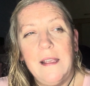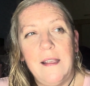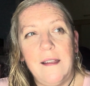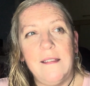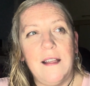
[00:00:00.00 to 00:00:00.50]

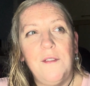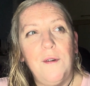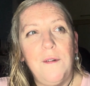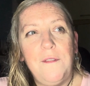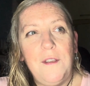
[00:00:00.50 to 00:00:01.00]
Because a
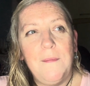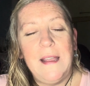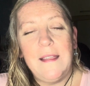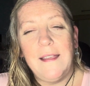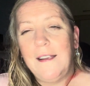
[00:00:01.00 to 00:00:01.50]
lot of you
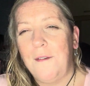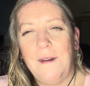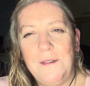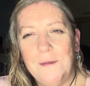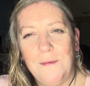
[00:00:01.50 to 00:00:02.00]
might think, oh,
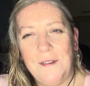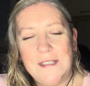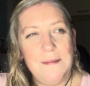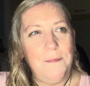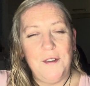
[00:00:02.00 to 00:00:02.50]
I don't want to
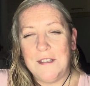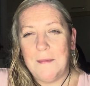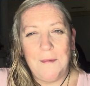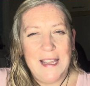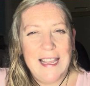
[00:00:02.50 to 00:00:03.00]
push them
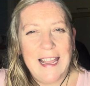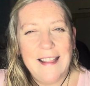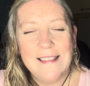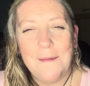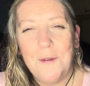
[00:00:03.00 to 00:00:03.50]
away
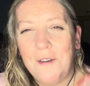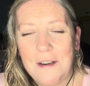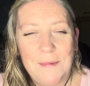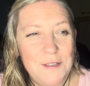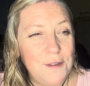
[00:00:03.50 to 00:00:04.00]
again, so I'm not going to
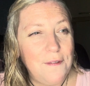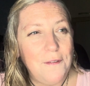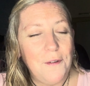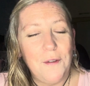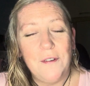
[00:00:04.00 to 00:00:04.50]
be too
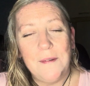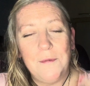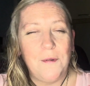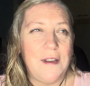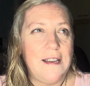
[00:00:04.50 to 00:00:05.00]
full on, I'm
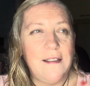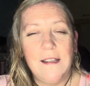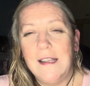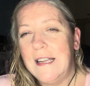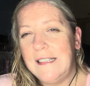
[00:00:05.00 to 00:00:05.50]
not going to
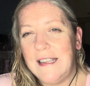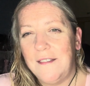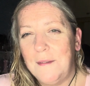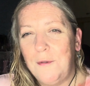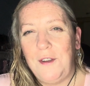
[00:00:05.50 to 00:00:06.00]
tell
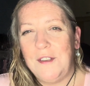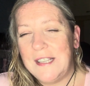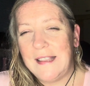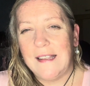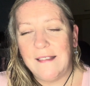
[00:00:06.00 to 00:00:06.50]
them, oh, you
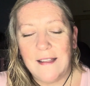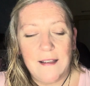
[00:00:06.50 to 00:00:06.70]
did this.